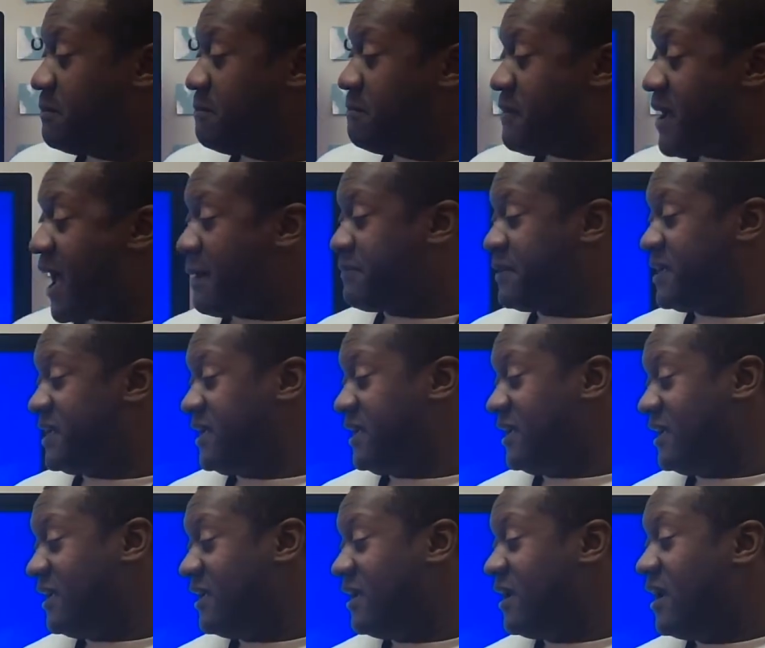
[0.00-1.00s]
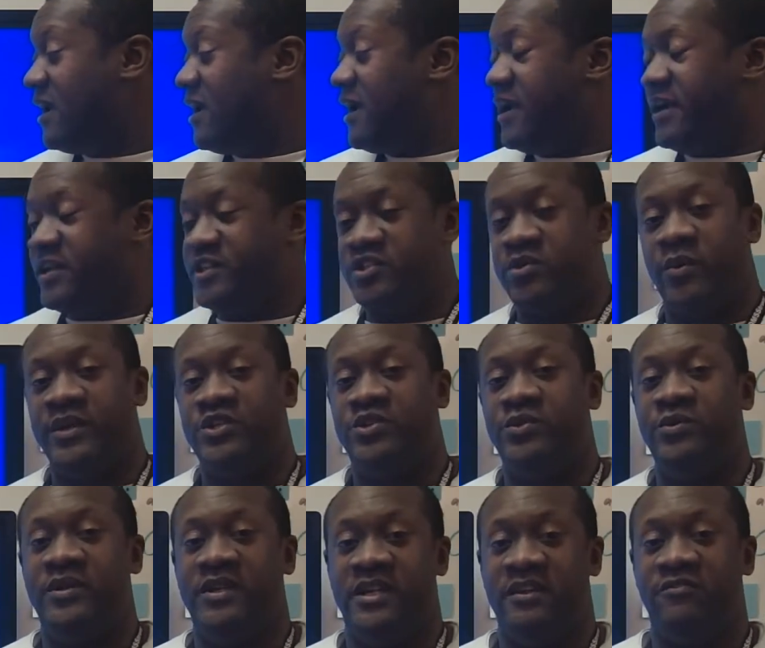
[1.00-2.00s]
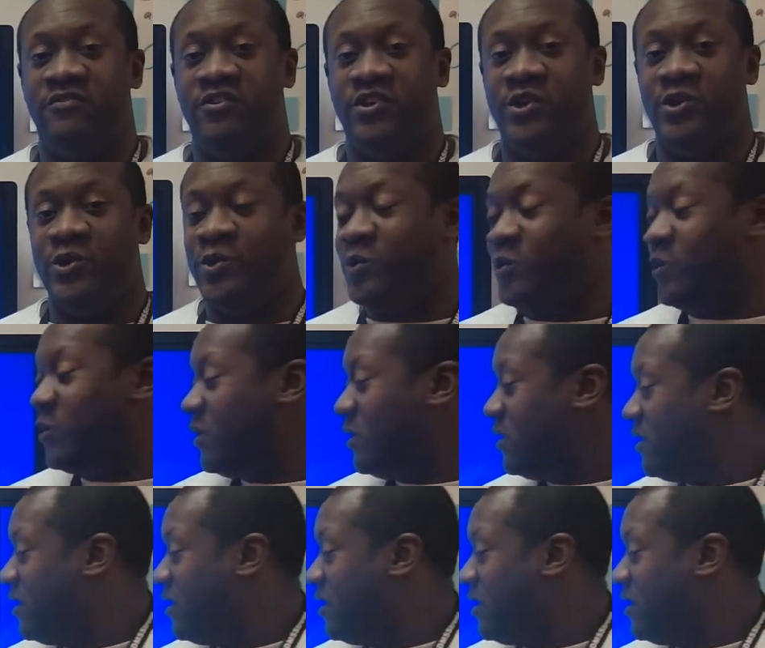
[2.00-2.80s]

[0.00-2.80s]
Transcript: the map key is going to give you